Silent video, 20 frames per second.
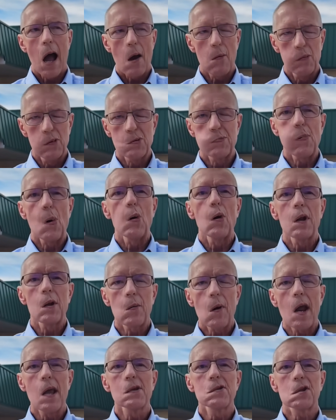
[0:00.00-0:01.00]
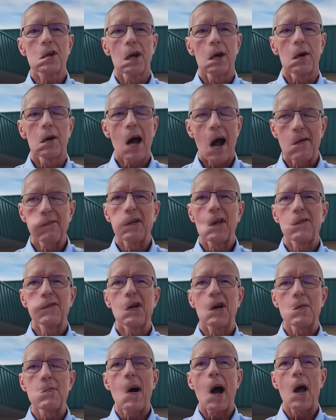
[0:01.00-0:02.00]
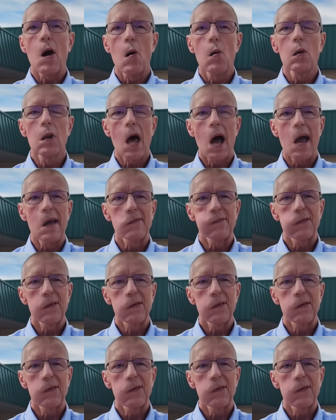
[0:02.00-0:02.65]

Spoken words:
I was born and raised here. I've lived here my whole life.